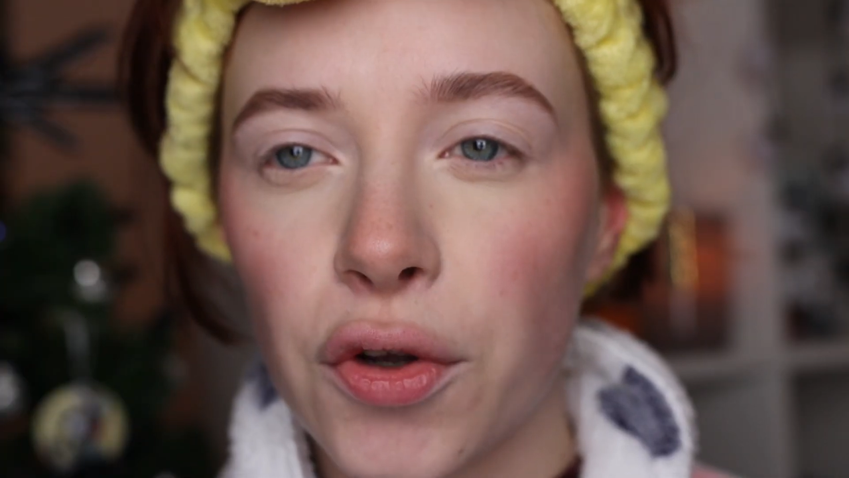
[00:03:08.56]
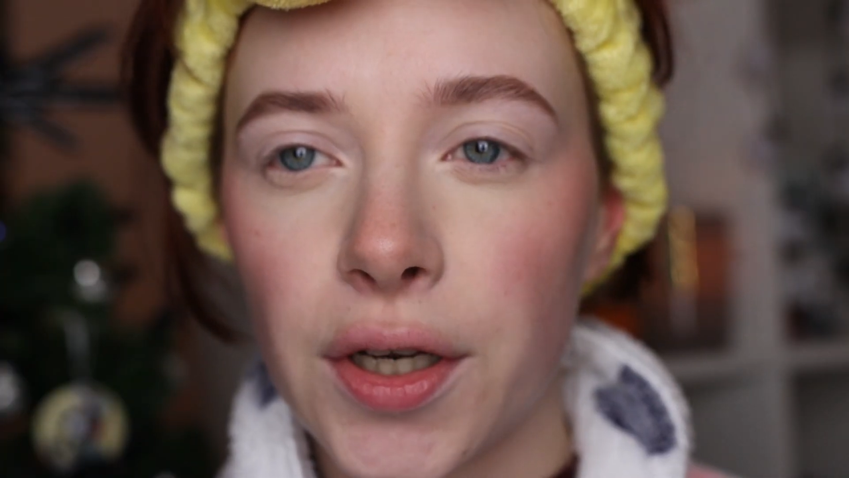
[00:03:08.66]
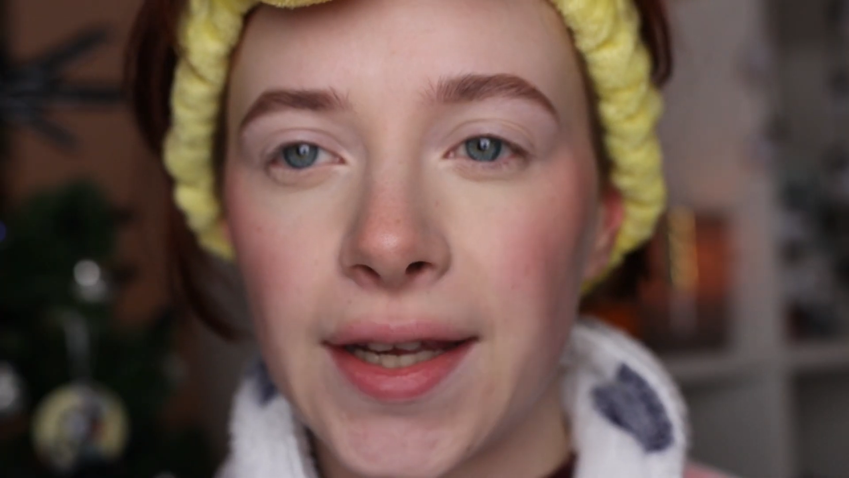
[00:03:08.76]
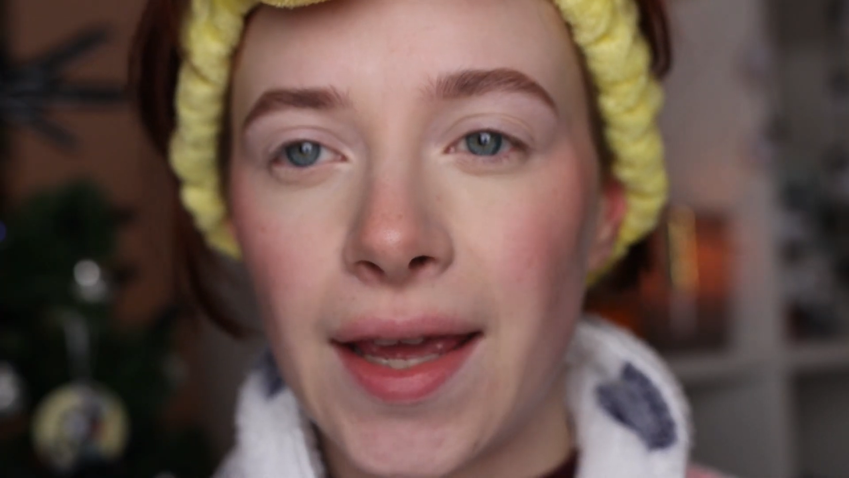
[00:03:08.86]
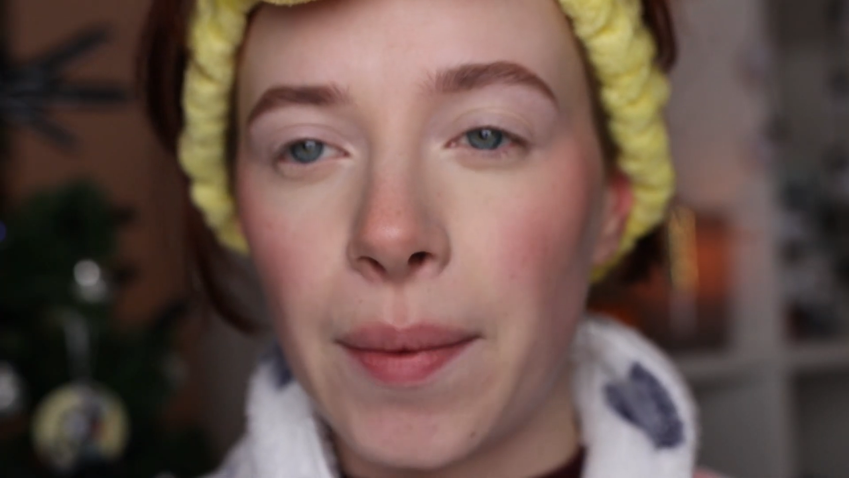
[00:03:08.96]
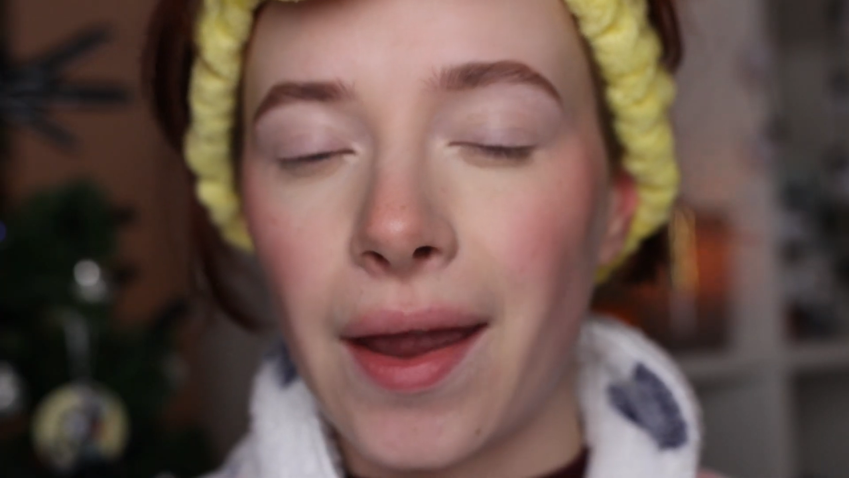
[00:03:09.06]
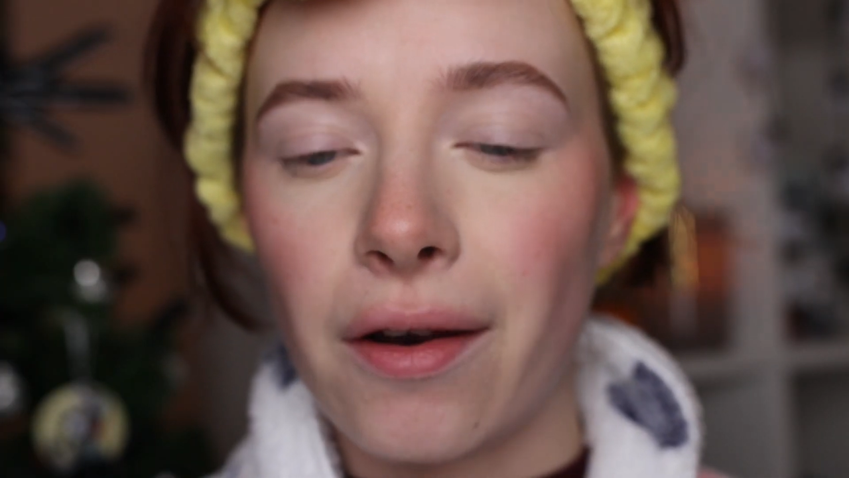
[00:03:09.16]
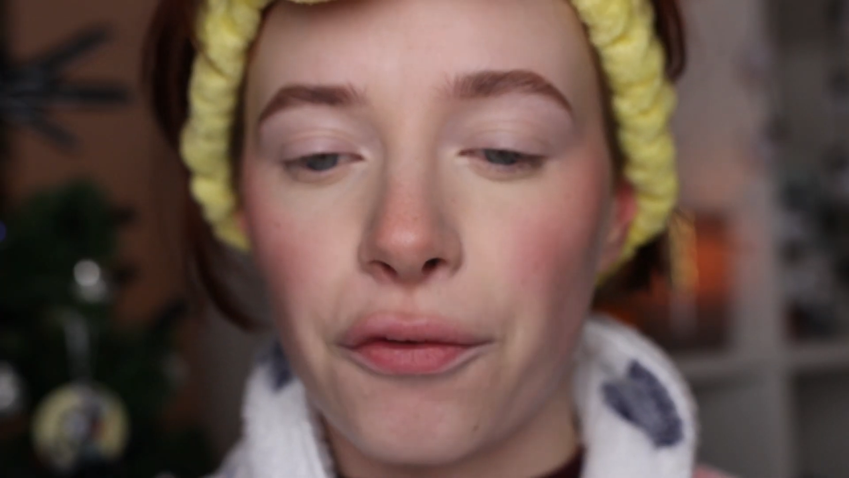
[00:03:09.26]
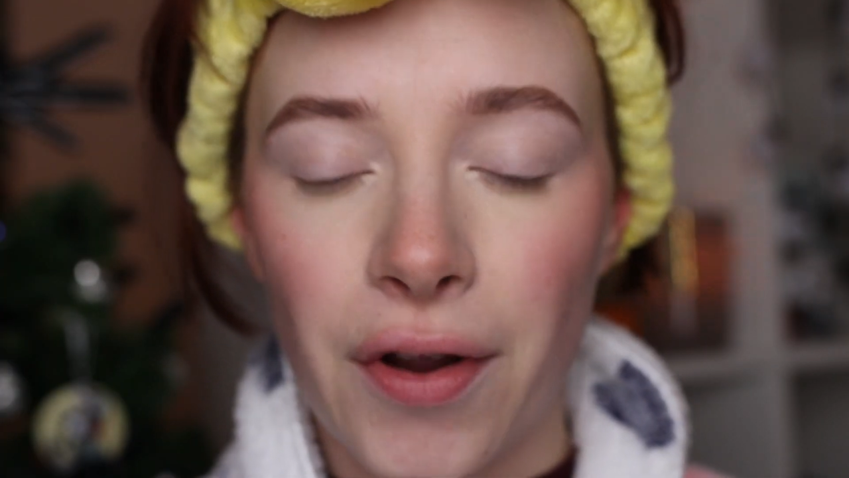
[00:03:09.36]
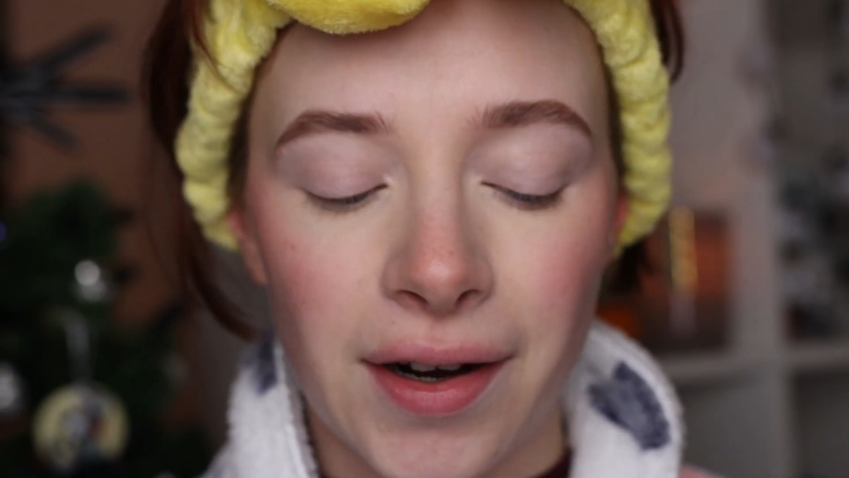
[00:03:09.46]
we're gonna keep
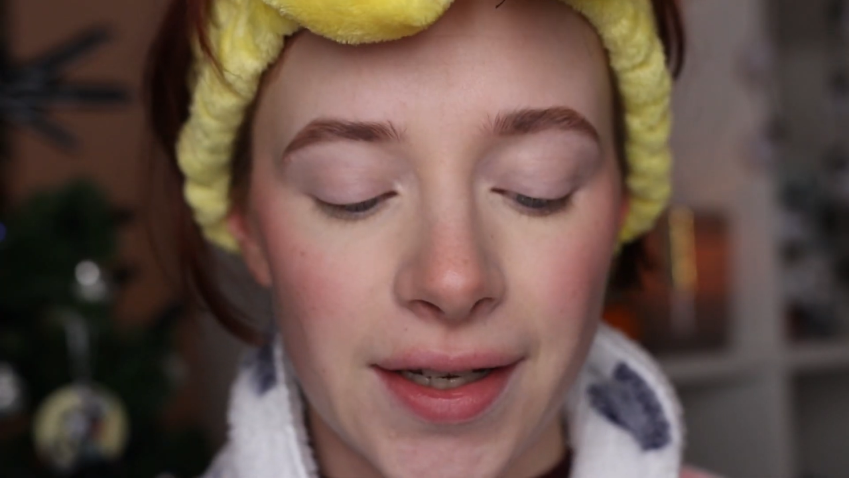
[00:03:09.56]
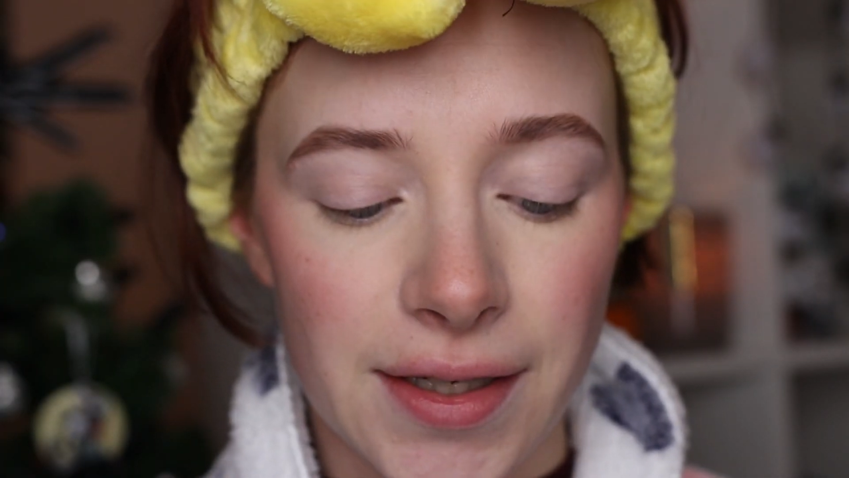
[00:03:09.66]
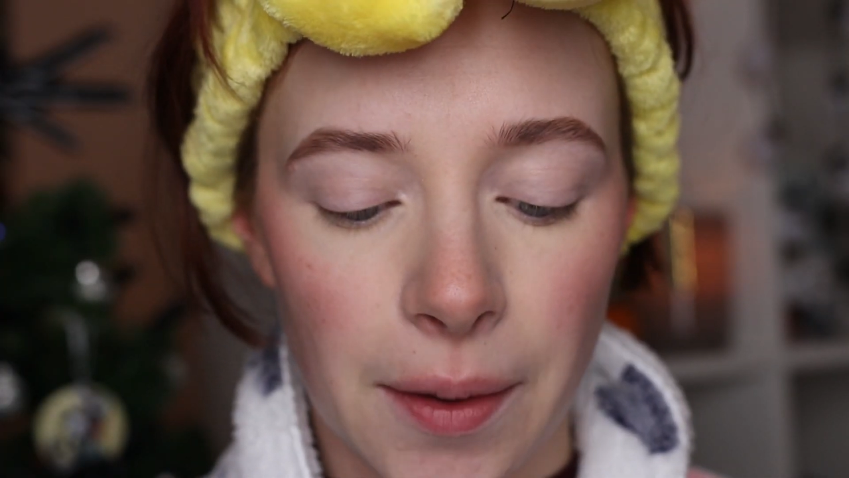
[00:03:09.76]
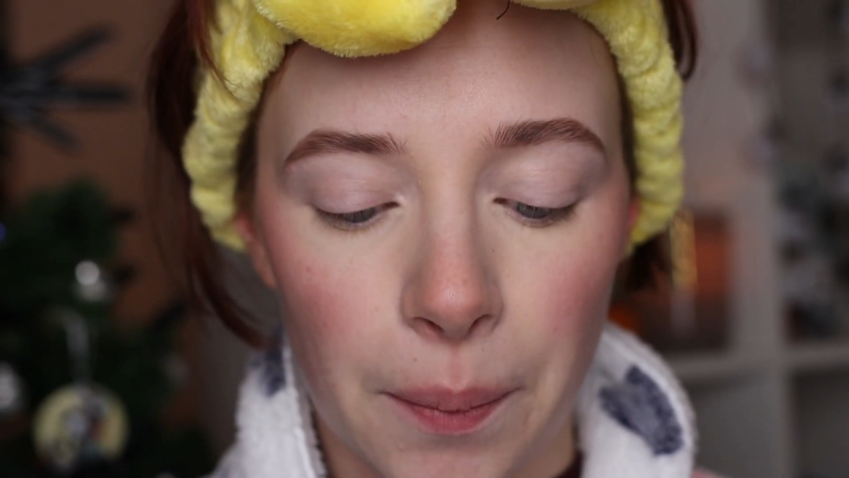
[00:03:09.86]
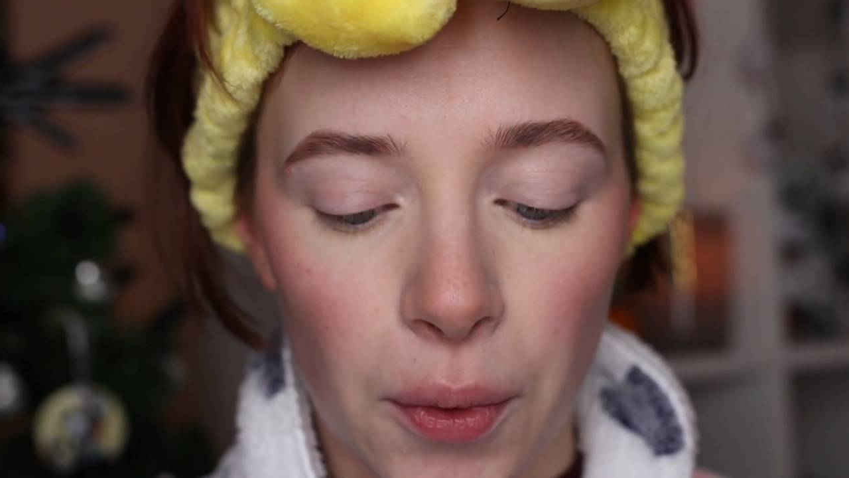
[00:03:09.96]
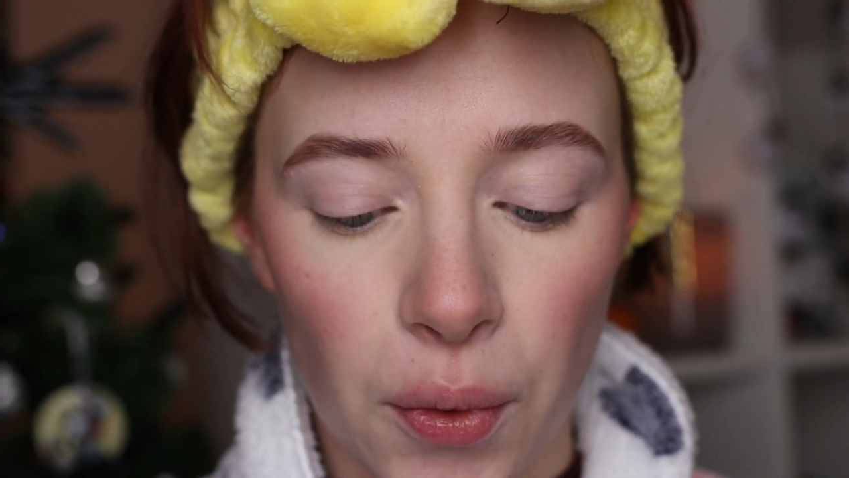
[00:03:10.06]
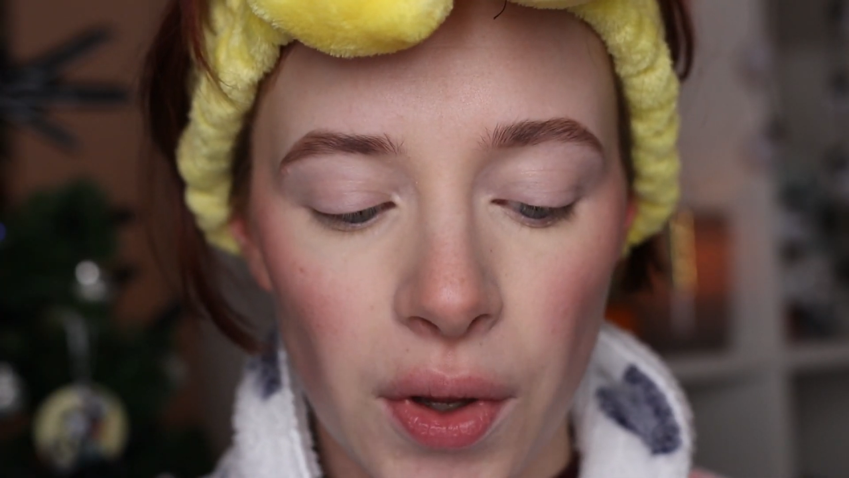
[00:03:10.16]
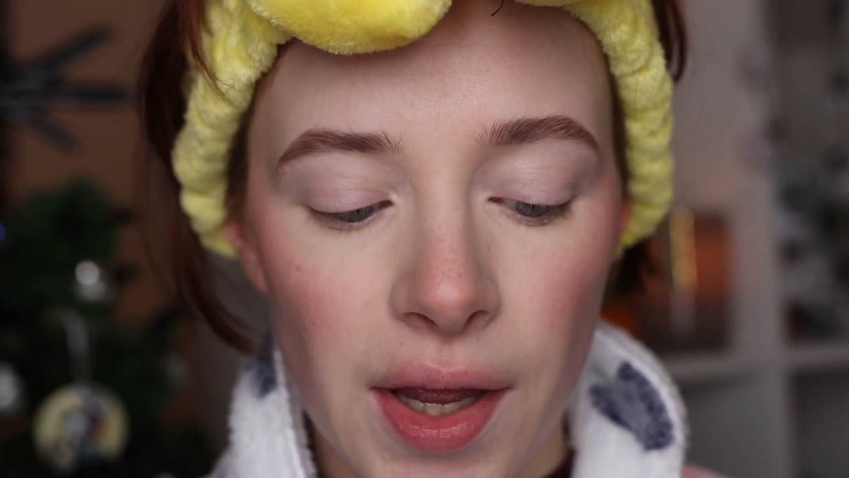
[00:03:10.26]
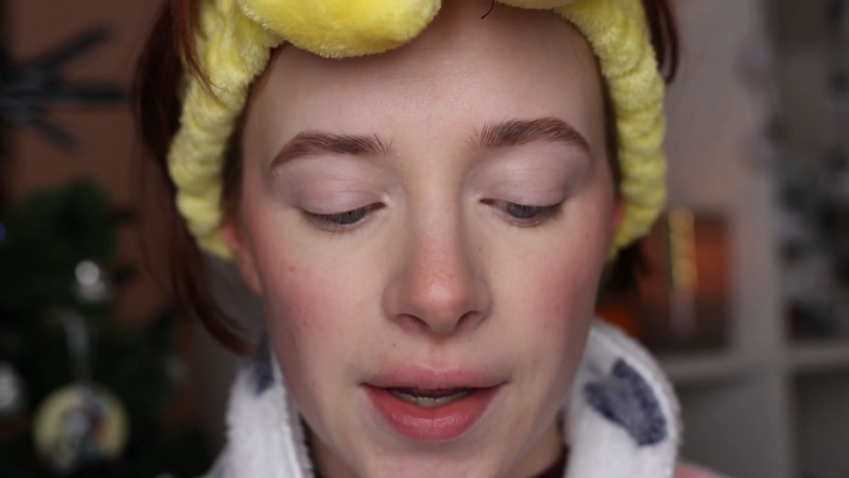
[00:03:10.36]
it fairly simple.